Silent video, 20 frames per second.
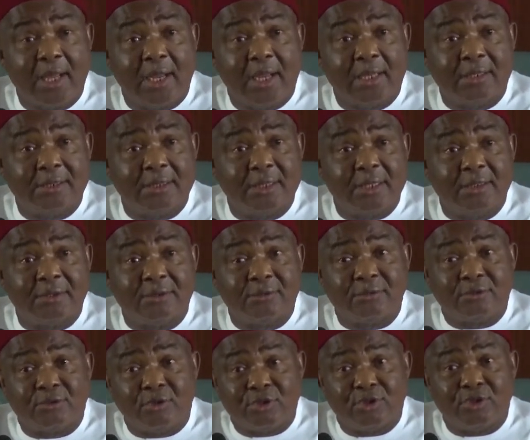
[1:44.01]
and
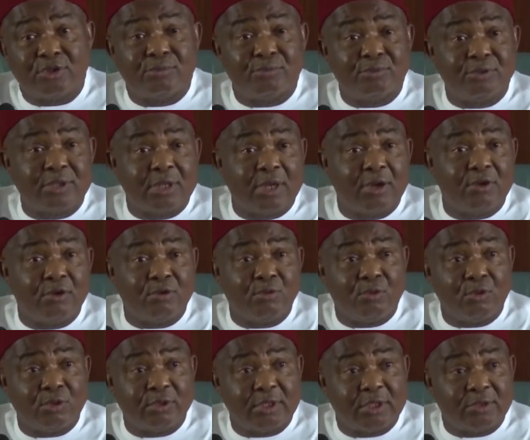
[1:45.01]
then contribute our own
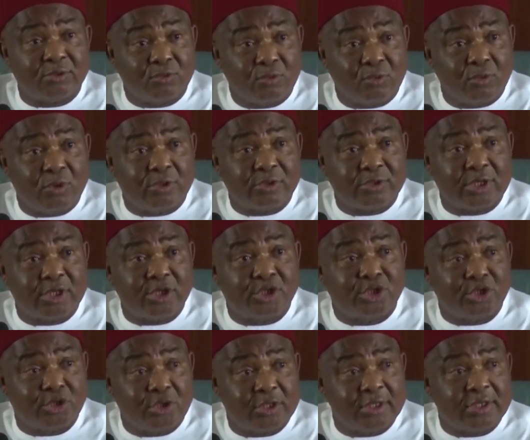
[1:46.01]
quota towards
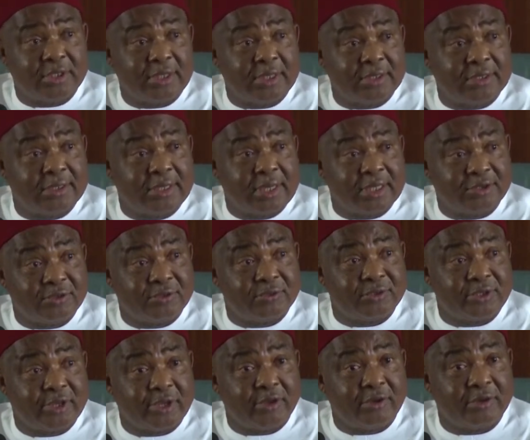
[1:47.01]
ensuring that
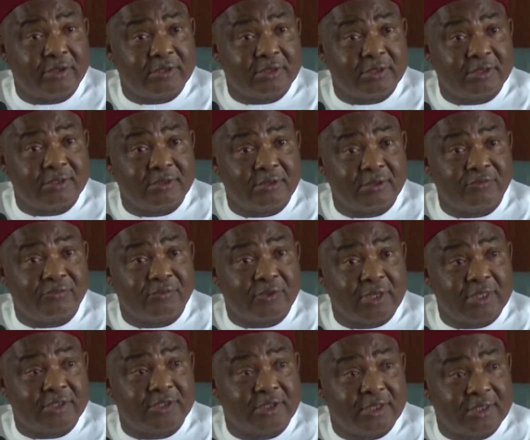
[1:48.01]
national security is not
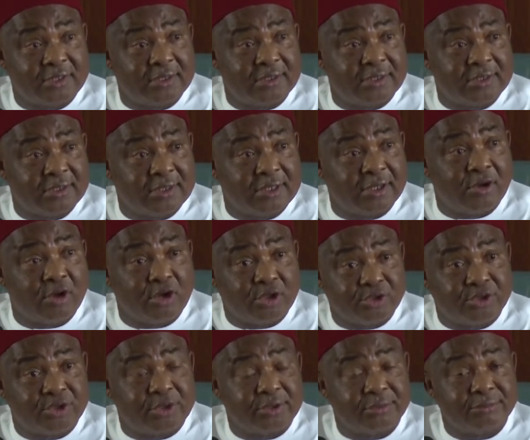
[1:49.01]
further threatened in the
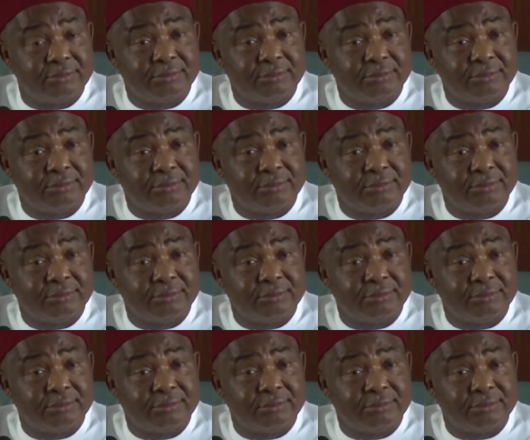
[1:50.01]
country.